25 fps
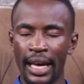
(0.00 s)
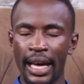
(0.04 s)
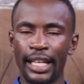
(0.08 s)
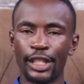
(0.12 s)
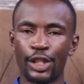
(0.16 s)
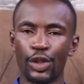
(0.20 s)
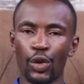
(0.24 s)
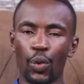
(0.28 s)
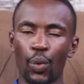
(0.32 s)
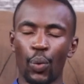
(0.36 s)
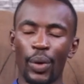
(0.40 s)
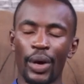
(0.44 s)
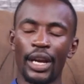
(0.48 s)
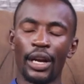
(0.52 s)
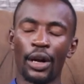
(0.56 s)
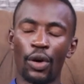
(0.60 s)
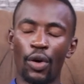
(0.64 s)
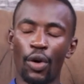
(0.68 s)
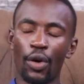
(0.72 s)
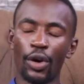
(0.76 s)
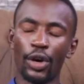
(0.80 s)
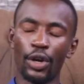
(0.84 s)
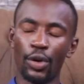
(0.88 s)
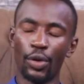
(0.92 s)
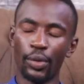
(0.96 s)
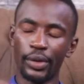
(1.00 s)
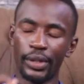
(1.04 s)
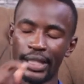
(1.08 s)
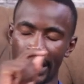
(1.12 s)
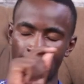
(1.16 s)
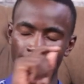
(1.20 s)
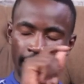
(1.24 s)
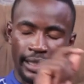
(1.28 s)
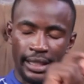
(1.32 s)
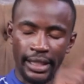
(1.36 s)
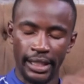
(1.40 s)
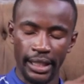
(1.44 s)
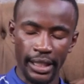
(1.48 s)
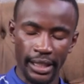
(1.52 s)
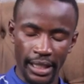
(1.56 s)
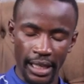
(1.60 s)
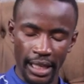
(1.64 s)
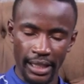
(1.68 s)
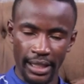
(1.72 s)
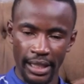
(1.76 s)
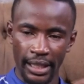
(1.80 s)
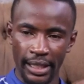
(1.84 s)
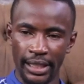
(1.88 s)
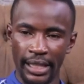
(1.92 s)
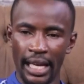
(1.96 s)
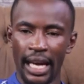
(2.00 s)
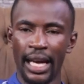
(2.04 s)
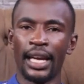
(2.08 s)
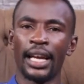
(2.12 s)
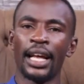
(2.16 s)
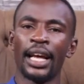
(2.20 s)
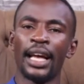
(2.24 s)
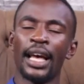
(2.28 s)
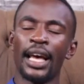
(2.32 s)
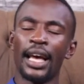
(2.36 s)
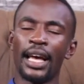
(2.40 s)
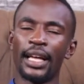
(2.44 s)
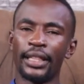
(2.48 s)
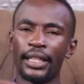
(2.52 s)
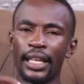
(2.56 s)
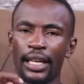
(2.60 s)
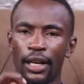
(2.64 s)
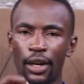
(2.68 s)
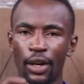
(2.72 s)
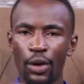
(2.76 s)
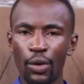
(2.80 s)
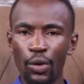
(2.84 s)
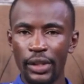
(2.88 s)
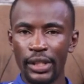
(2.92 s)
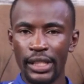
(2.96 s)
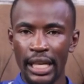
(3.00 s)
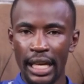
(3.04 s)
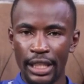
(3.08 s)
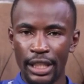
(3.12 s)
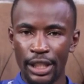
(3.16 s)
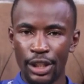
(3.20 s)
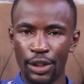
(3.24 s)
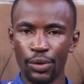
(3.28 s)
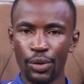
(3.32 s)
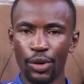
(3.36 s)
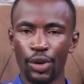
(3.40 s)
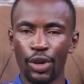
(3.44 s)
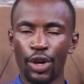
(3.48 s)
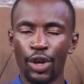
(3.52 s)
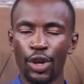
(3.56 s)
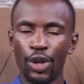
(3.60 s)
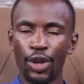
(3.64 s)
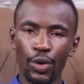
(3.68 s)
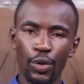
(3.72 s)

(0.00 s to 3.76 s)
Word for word: And so when God looks at Jesus, His Son, and then looks at you,